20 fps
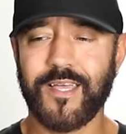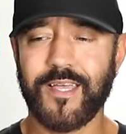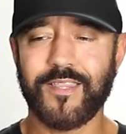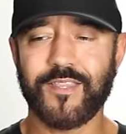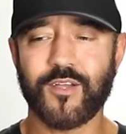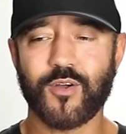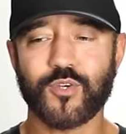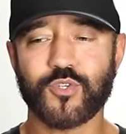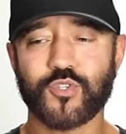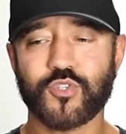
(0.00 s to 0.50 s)
And
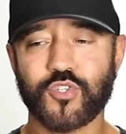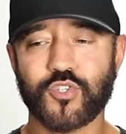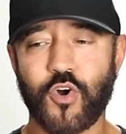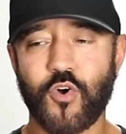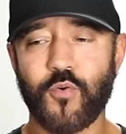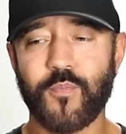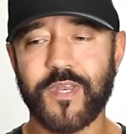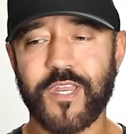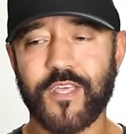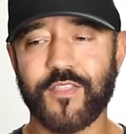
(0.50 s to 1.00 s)
there are
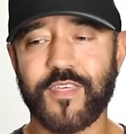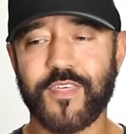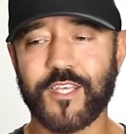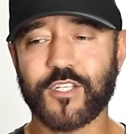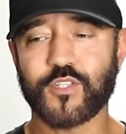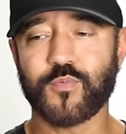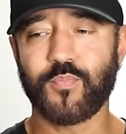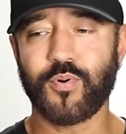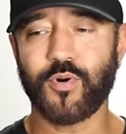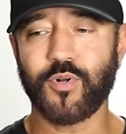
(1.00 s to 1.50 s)
so many
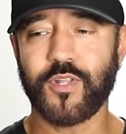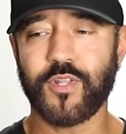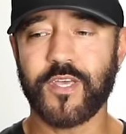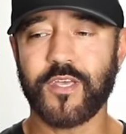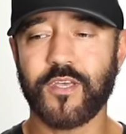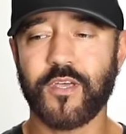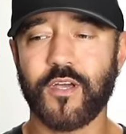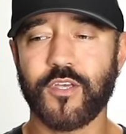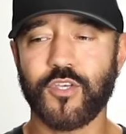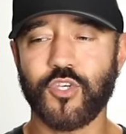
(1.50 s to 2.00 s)
things
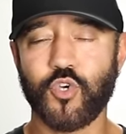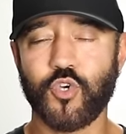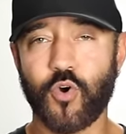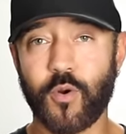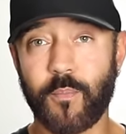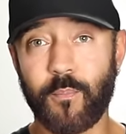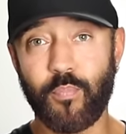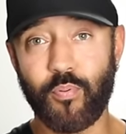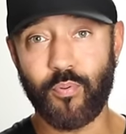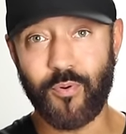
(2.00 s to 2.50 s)
pulling
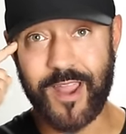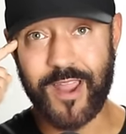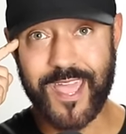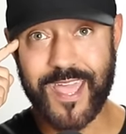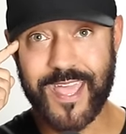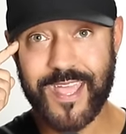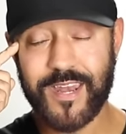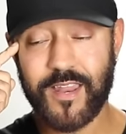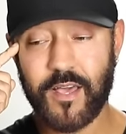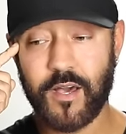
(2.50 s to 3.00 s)
your
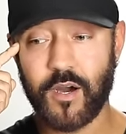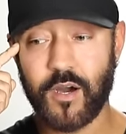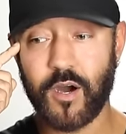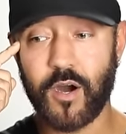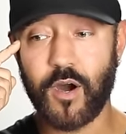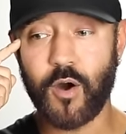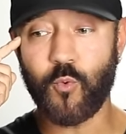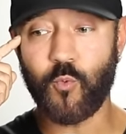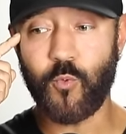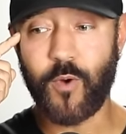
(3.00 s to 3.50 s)
brain
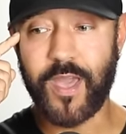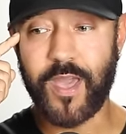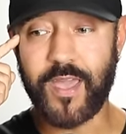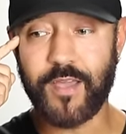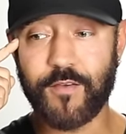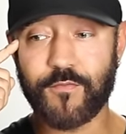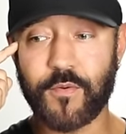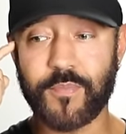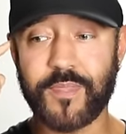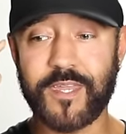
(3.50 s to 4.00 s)

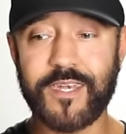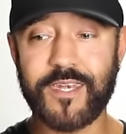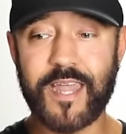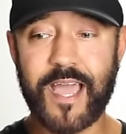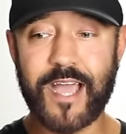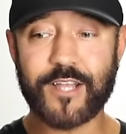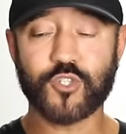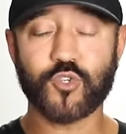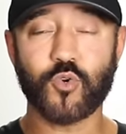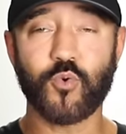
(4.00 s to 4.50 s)
away from the
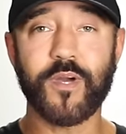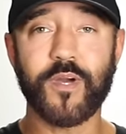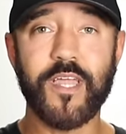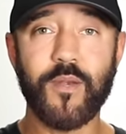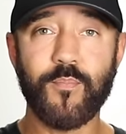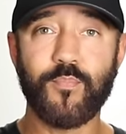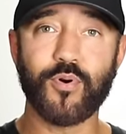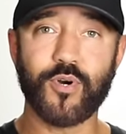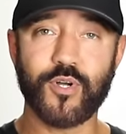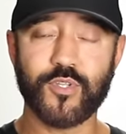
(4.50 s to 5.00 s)
natural
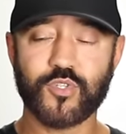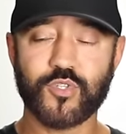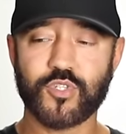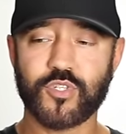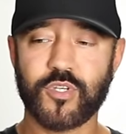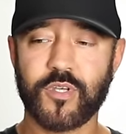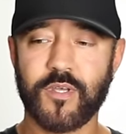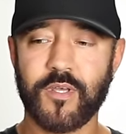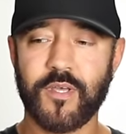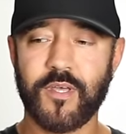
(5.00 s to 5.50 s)
inputs